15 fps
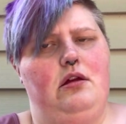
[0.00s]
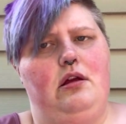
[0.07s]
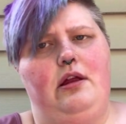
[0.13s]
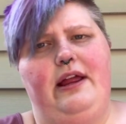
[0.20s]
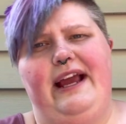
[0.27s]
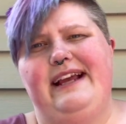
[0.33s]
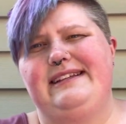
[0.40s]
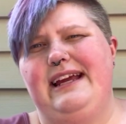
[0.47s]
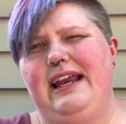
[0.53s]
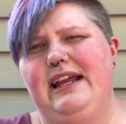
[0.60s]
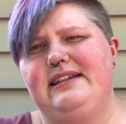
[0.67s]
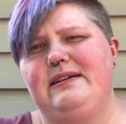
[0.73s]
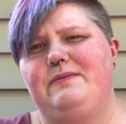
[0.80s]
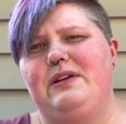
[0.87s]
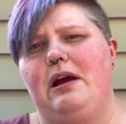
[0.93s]
like I said,
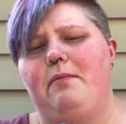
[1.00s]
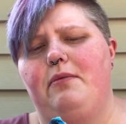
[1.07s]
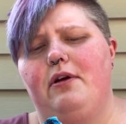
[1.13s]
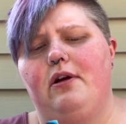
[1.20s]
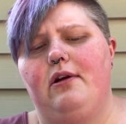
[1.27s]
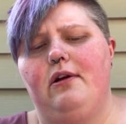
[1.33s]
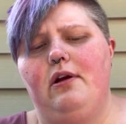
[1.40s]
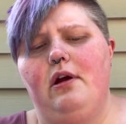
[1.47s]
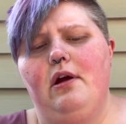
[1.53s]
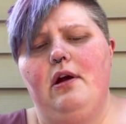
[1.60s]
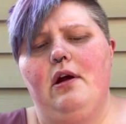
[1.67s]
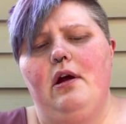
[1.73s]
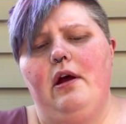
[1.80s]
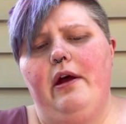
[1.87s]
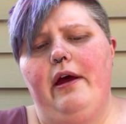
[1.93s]
in September,
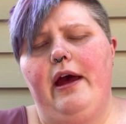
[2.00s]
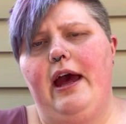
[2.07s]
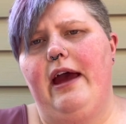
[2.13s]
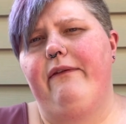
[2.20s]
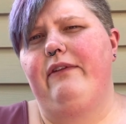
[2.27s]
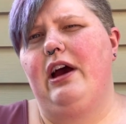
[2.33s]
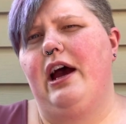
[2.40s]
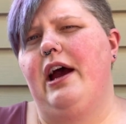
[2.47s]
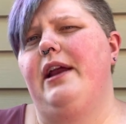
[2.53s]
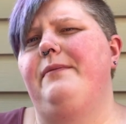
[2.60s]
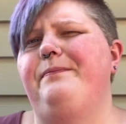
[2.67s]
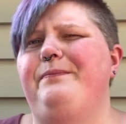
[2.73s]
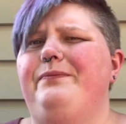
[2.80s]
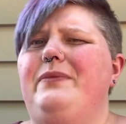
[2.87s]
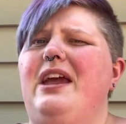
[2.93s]
I've got,
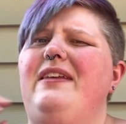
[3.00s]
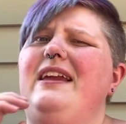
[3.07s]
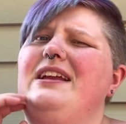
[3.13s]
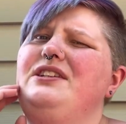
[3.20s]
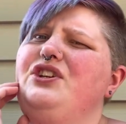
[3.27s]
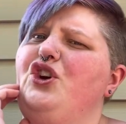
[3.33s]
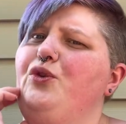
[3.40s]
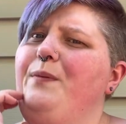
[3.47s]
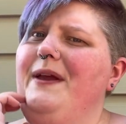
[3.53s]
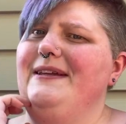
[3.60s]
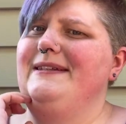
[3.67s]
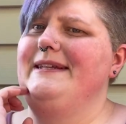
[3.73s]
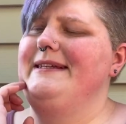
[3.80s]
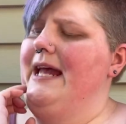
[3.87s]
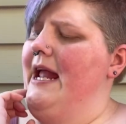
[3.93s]
I think, 2
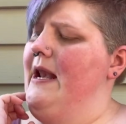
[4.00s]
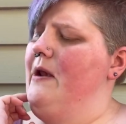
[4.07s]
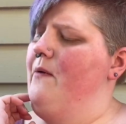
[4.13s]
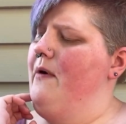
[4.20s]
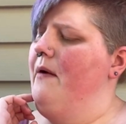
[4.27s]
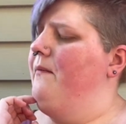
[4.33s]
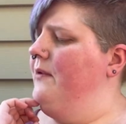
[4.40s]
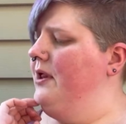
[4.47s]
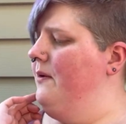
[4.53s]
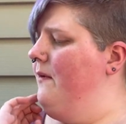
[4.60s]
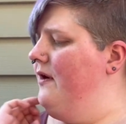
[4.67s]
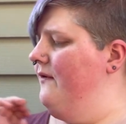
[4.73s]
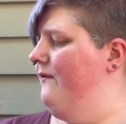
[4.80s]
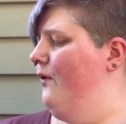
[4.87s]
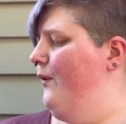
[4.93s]
pieces I know I really
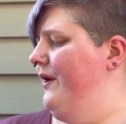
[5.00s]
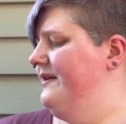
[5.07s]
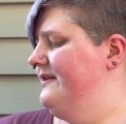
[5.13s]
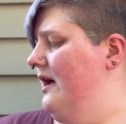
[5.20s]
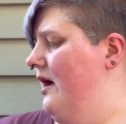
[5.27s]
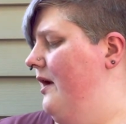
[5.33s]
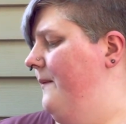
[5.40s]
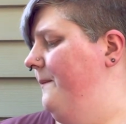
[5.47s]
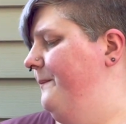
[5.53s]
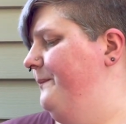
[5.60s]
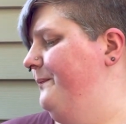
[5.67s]
want to focus on.